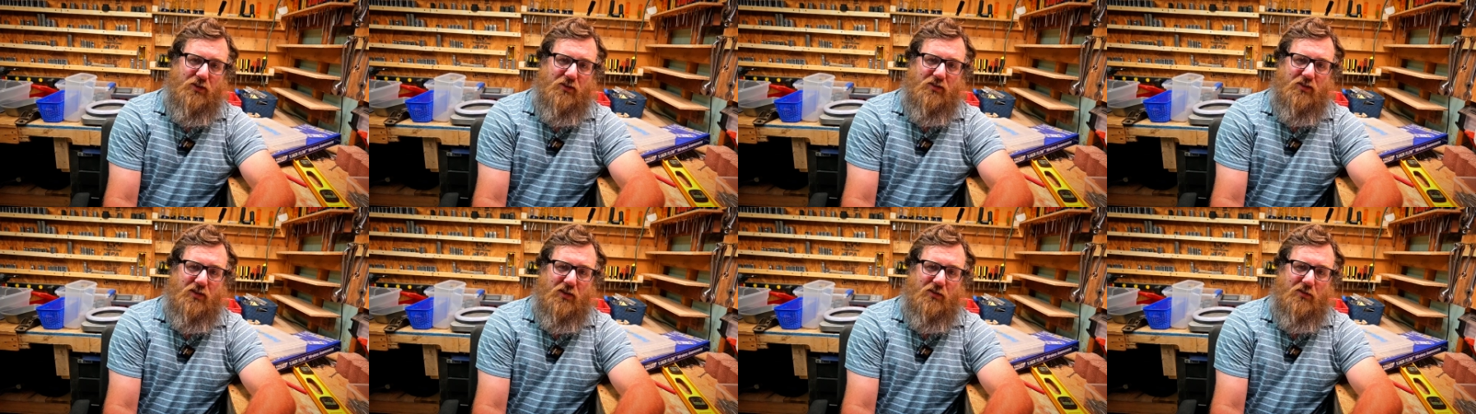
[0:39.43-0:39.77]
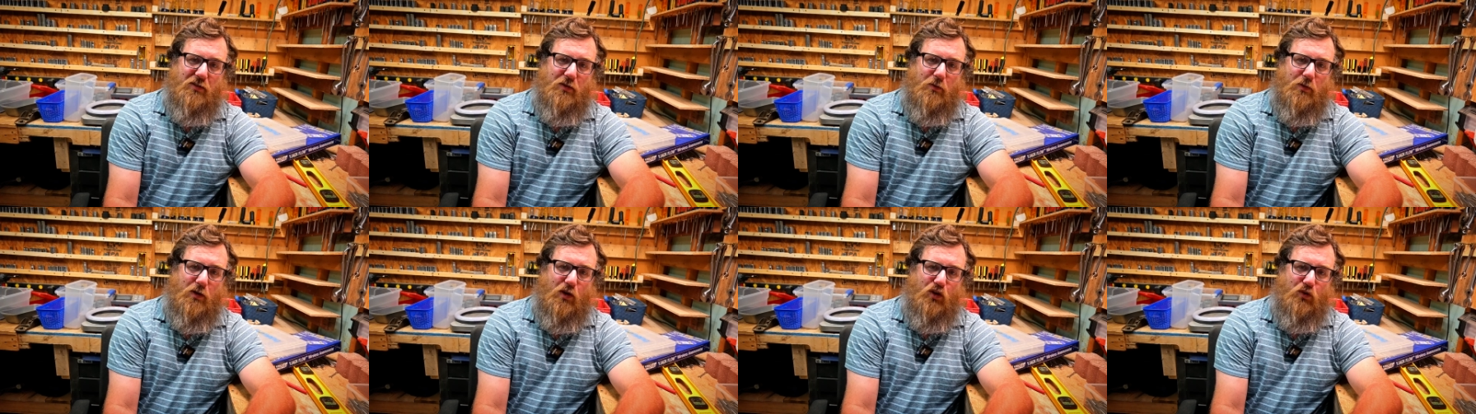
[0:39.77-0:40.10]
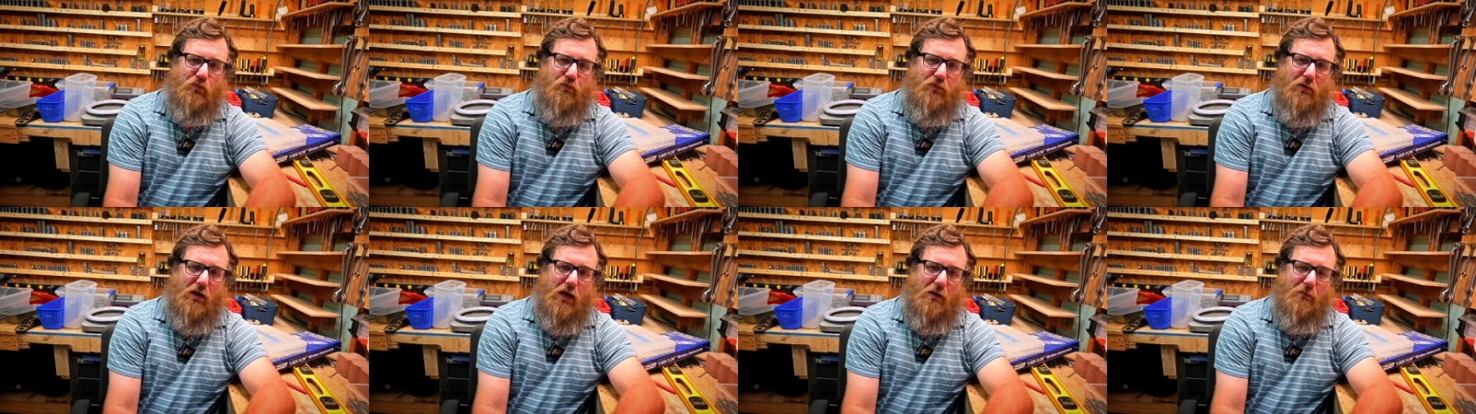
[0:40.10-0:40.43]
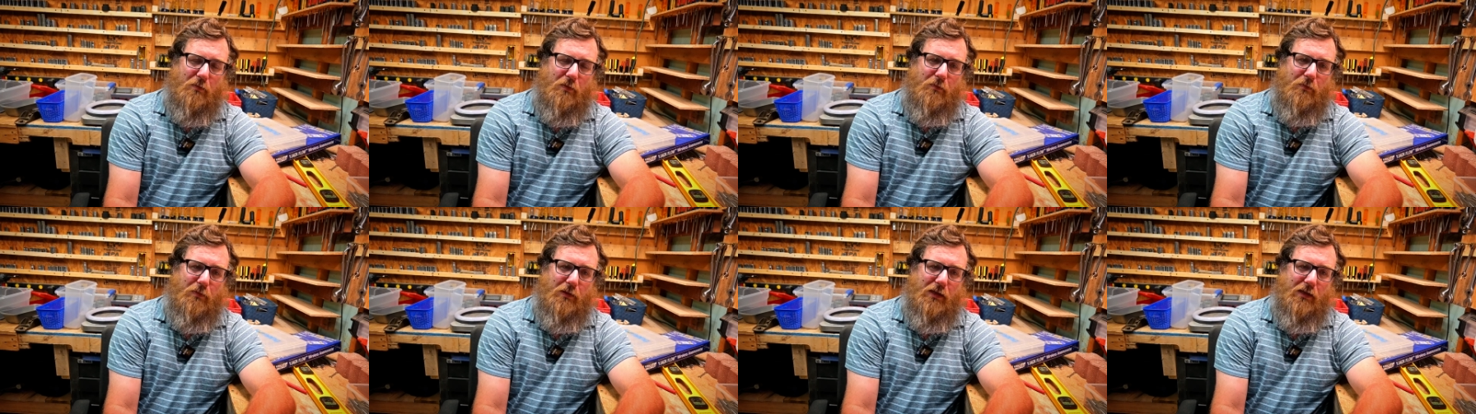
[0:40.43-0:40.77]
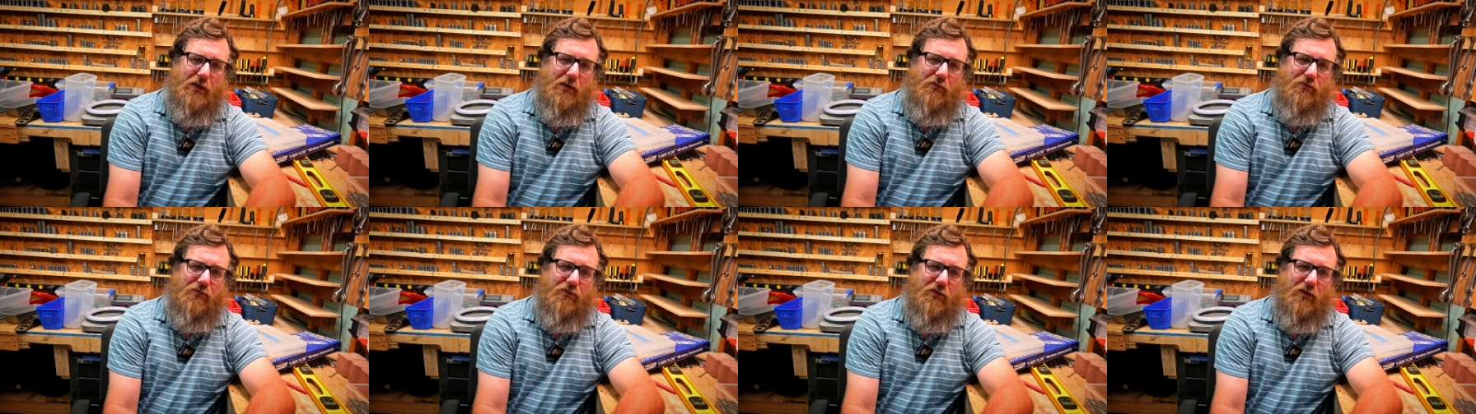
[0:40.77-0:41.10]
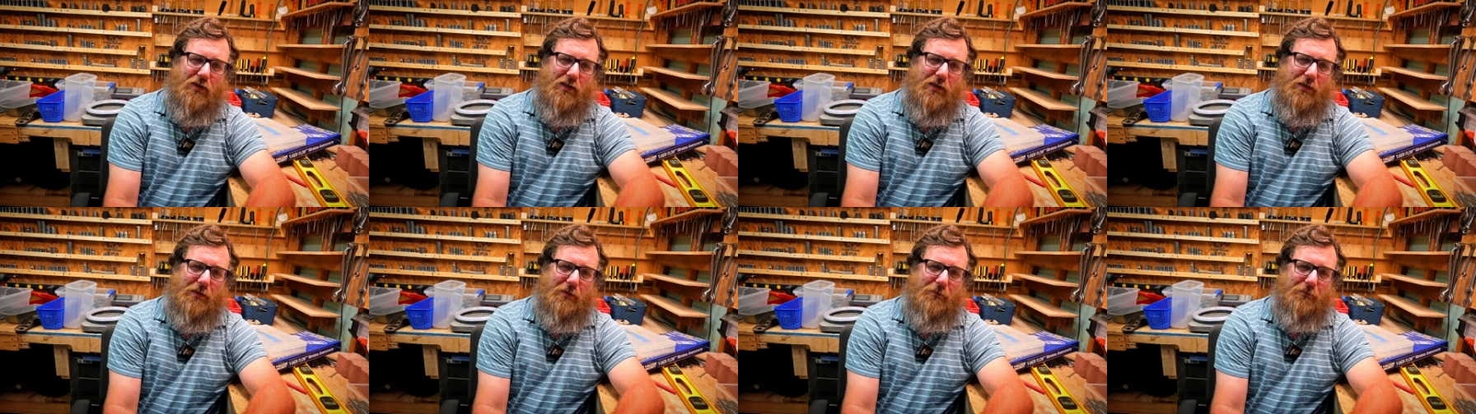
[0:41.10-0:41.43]
system that was probably
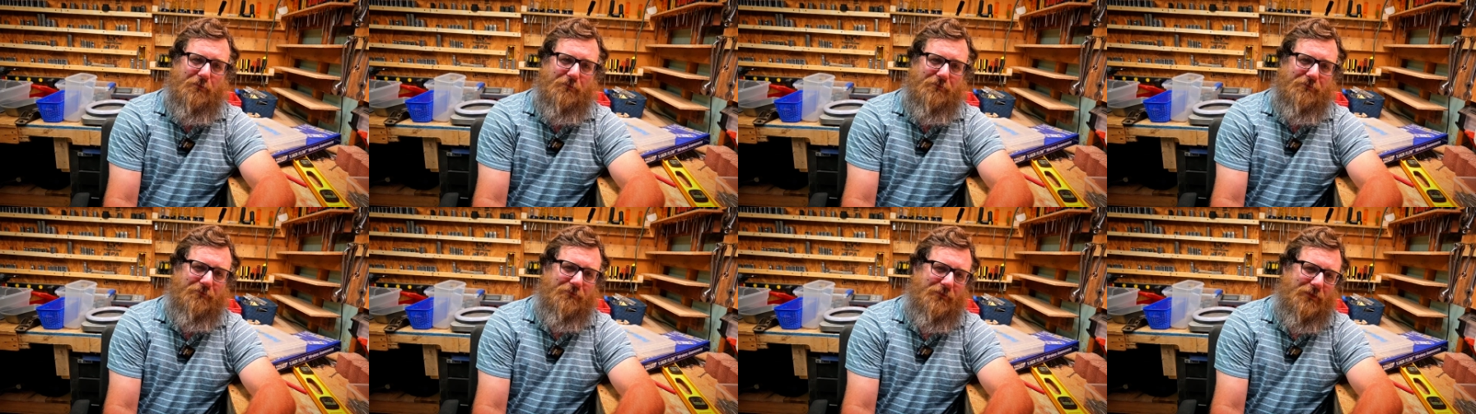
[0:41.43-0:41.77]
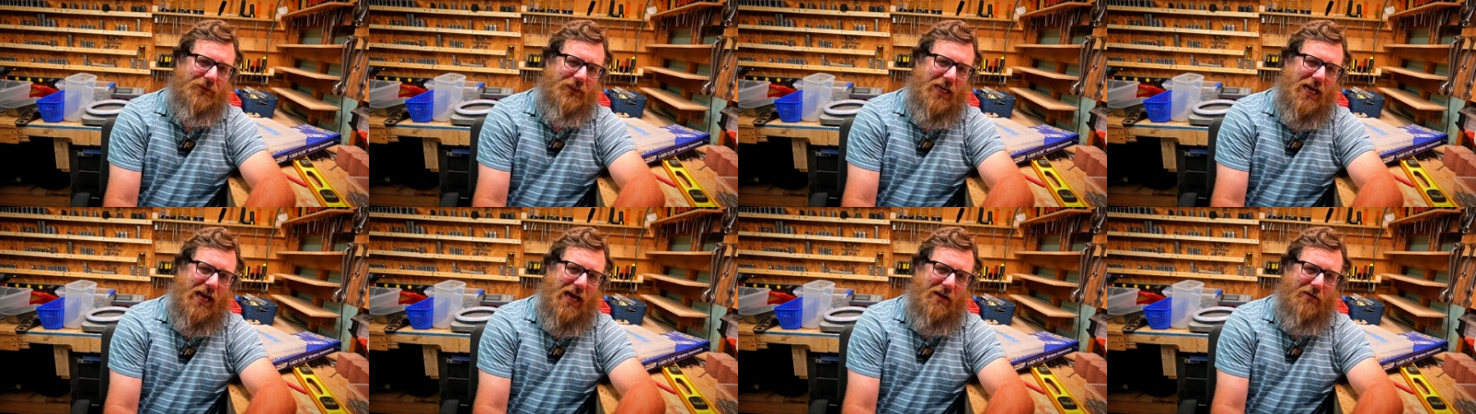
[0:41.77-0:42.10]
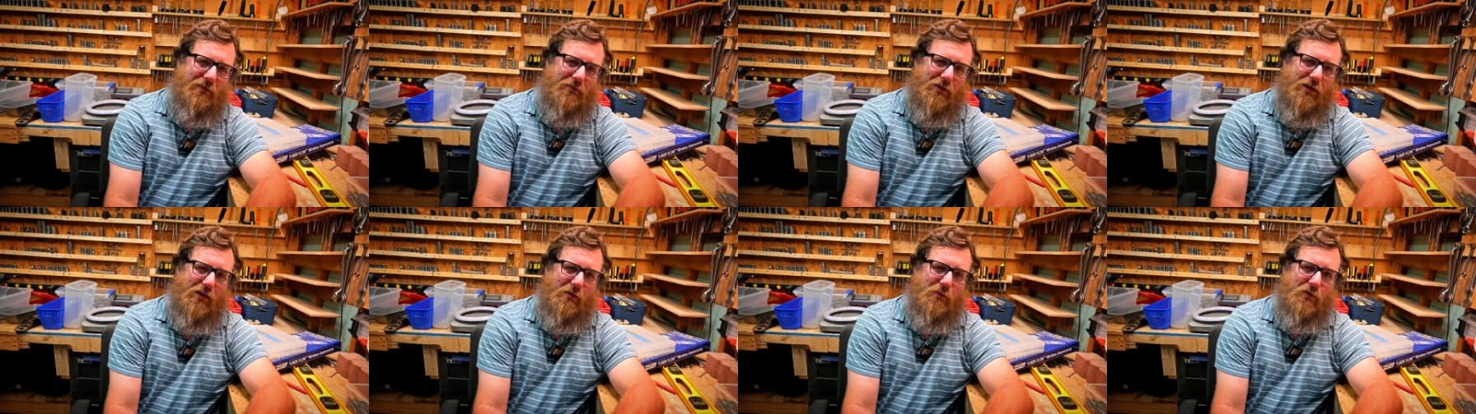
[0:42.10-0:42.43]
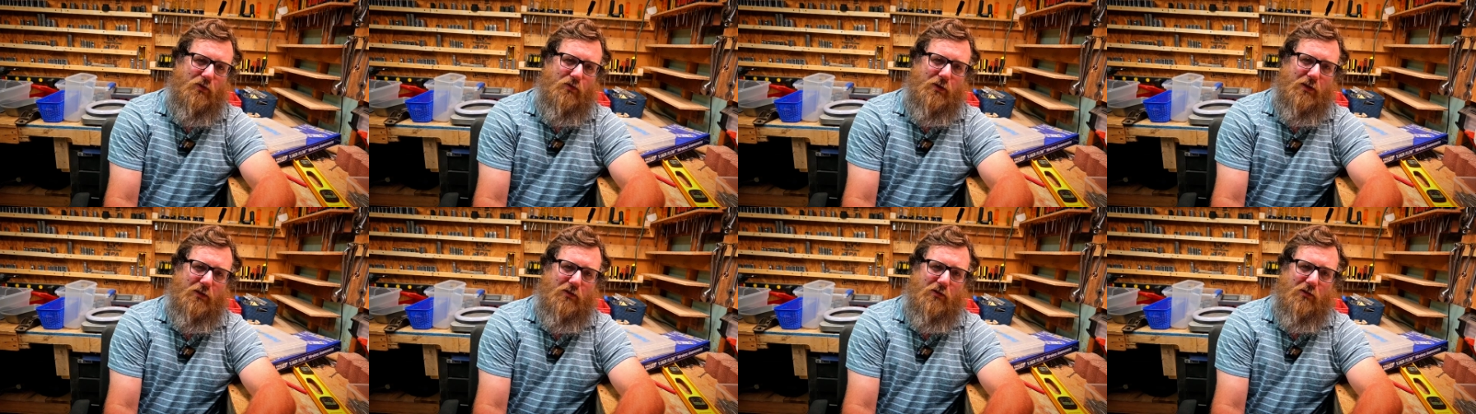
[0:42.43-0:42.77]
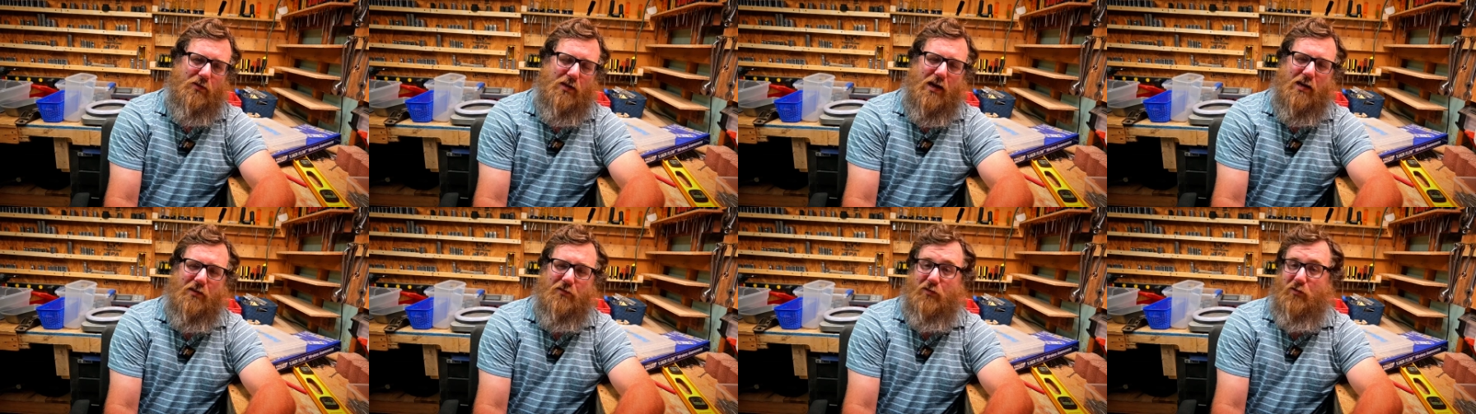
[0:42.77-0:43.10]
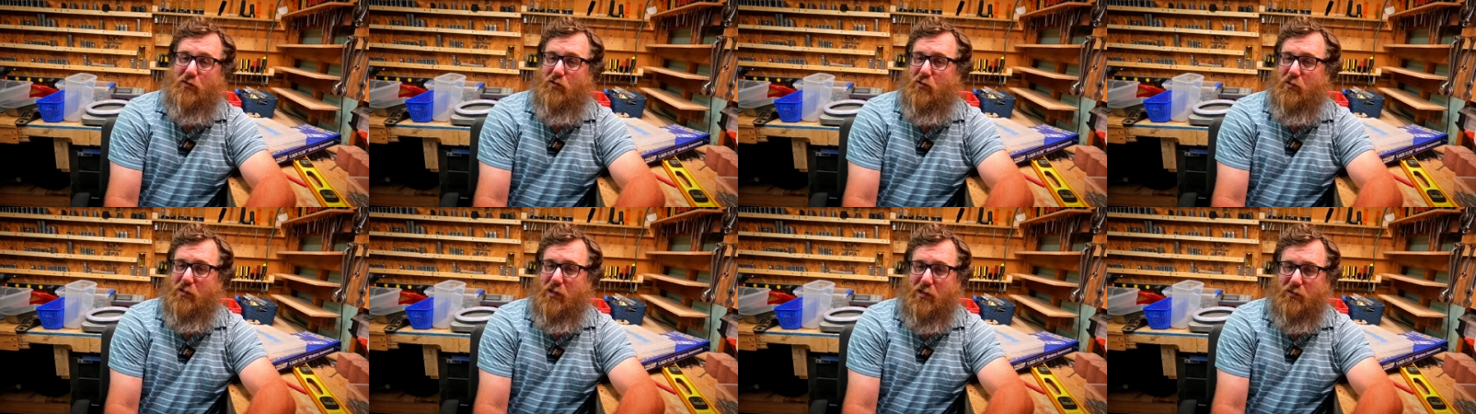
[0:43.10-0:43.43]
from, I don't know, between 2000 and
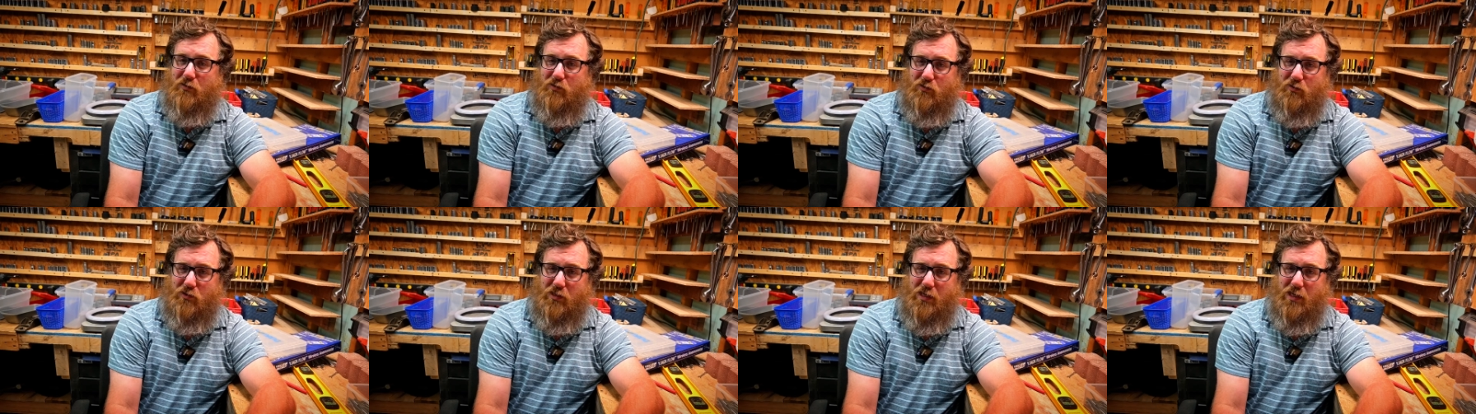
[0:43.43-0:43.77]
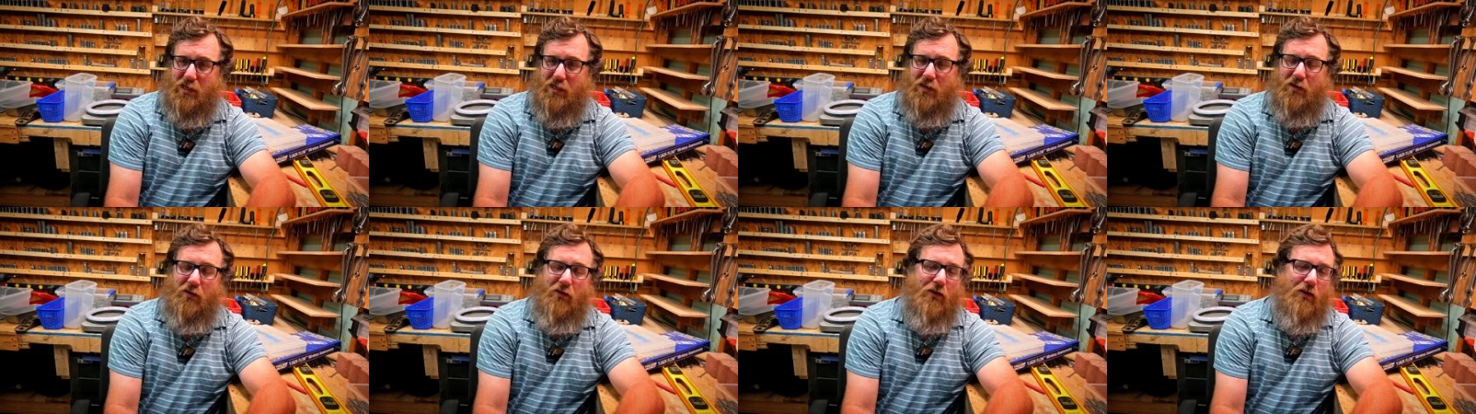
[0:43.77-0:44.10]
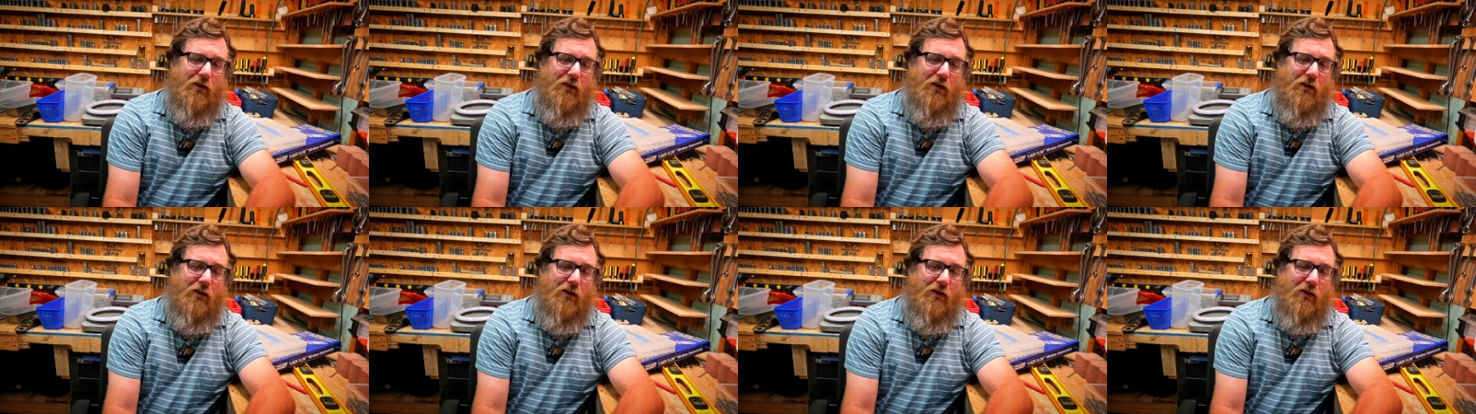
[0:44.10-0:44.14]
2010.